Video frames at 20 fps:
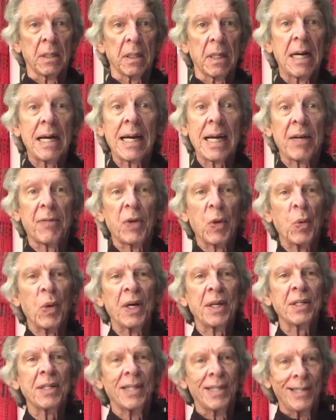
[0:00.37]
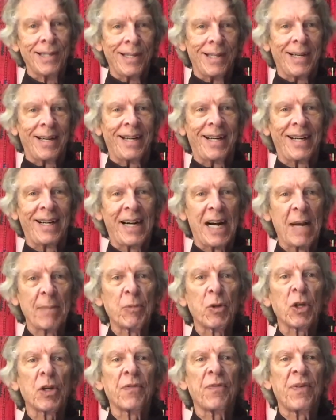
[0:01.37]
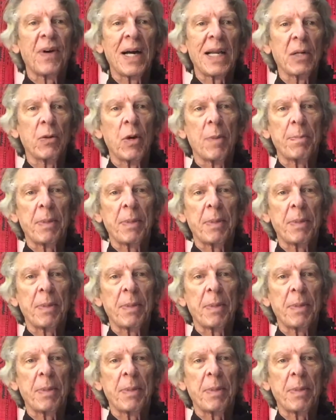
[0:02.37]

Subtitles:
Hi everyone. I'm going to follow